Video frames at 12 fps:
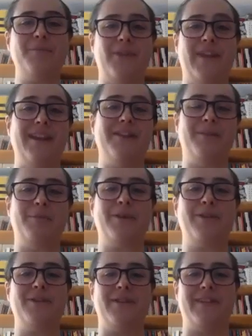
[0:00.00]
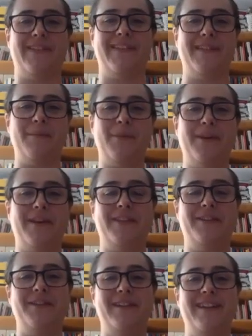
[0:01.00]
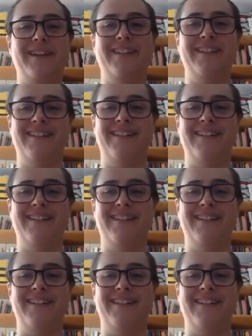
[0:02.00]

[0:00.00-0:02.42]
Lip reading: present her book to us at some point in the new year.